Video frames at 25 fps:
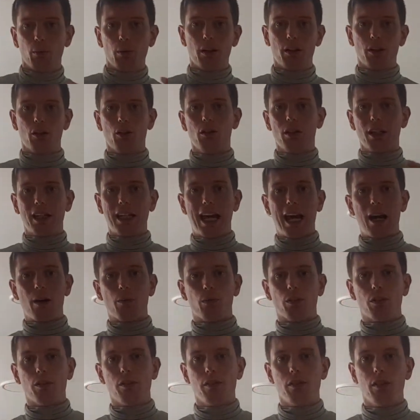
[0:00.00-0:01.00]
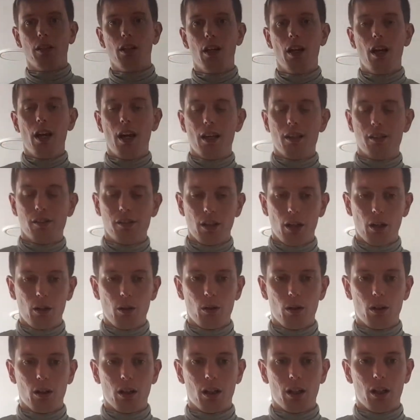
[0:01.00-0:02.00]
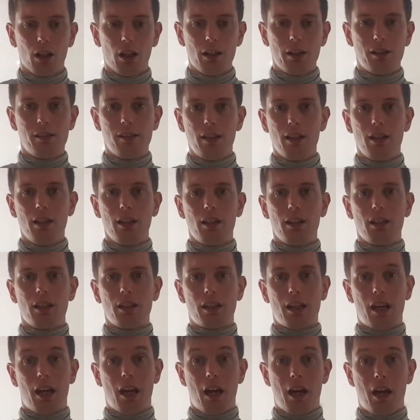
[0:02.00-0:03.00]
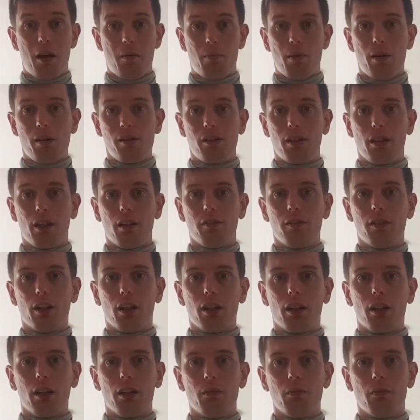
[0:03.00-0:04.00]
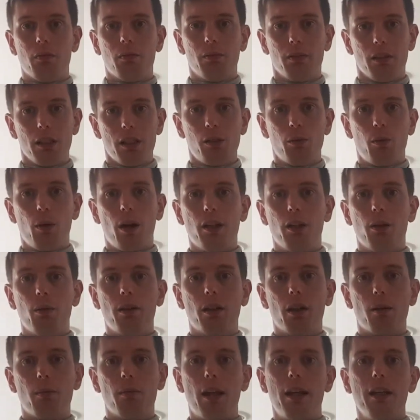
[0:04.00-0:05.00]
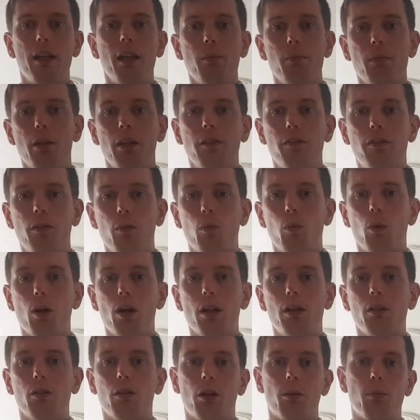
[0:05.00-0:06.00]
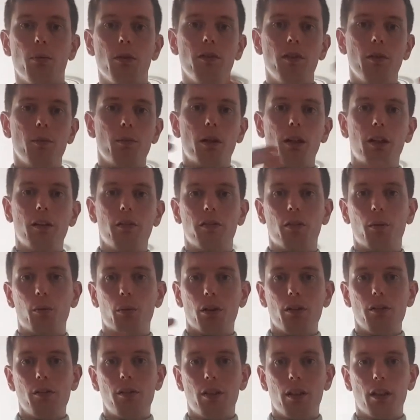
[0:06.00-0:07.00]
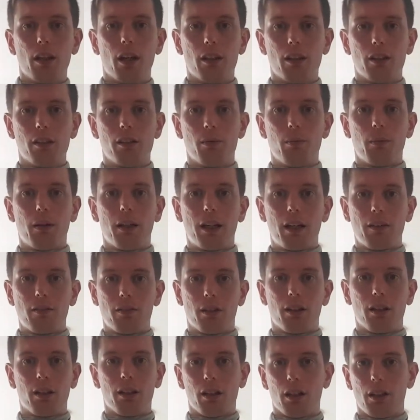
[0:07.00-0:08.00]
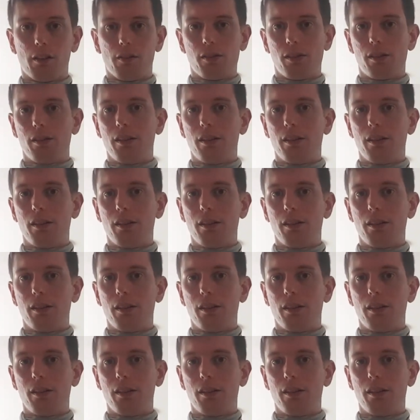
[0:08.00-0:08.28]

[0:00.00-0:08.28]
with your accounts. So I see, and personally I've done it, is where you end up lending money from one, or you're moving money from one to the other to make everything kind of